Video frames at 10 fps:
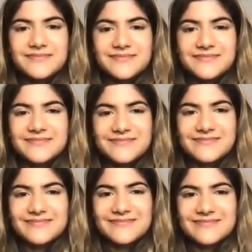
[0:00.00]

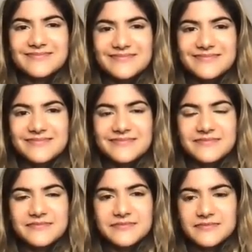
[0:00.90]

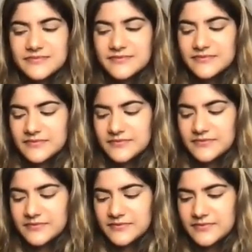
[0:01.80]

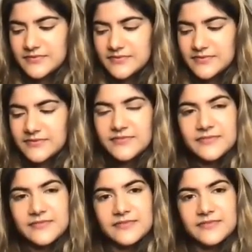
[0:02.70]
[no speech]